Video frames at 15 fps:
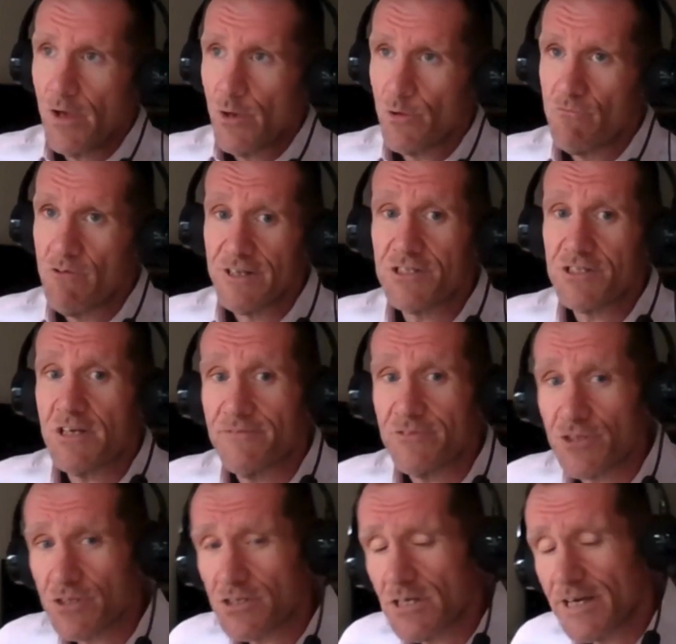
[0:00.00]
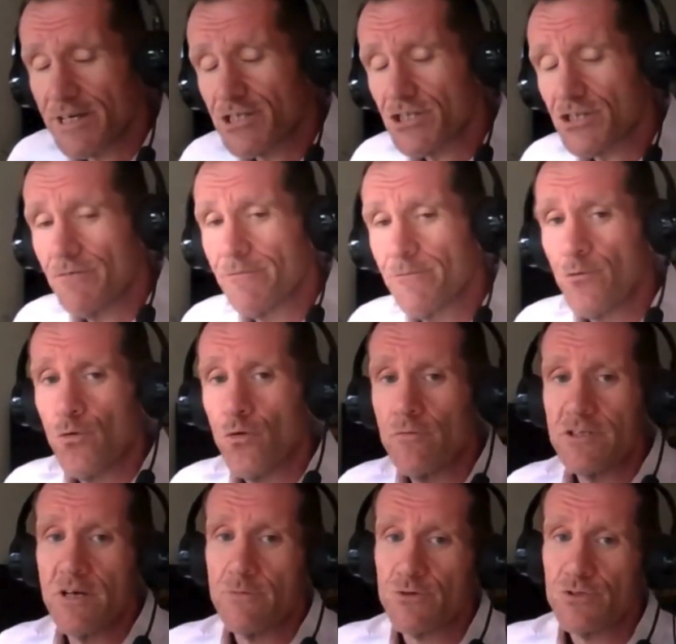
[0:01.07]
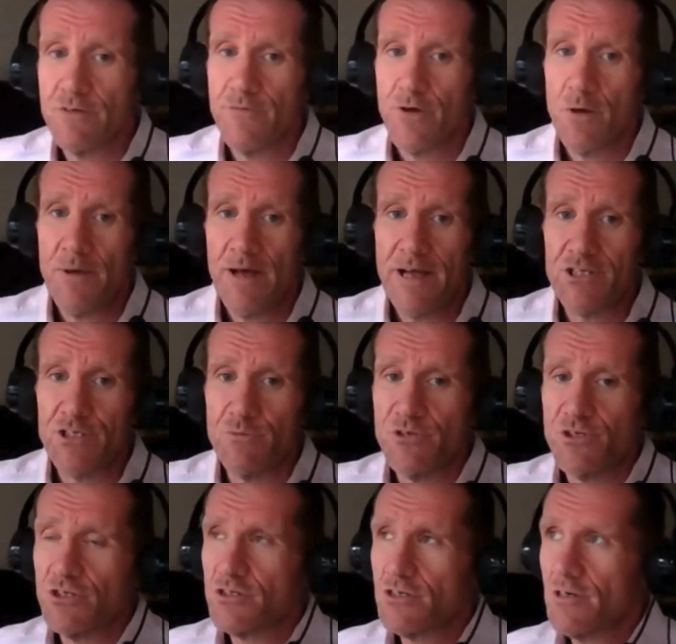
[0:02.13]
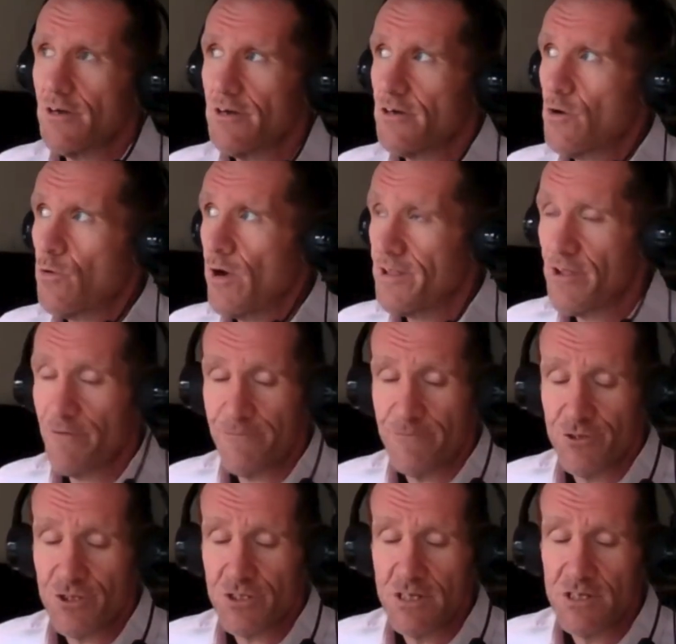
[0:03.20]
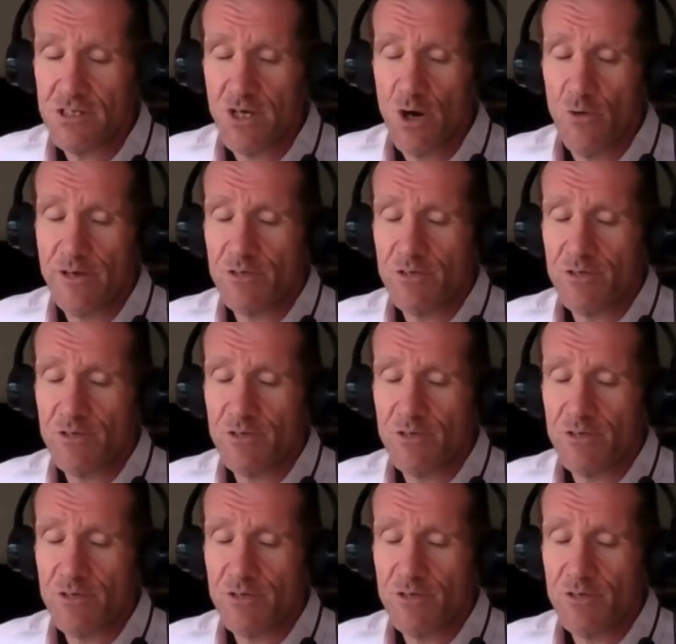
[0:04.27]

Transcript: We run Set for Success for the general certificate of packaging, which is quite different to TGL.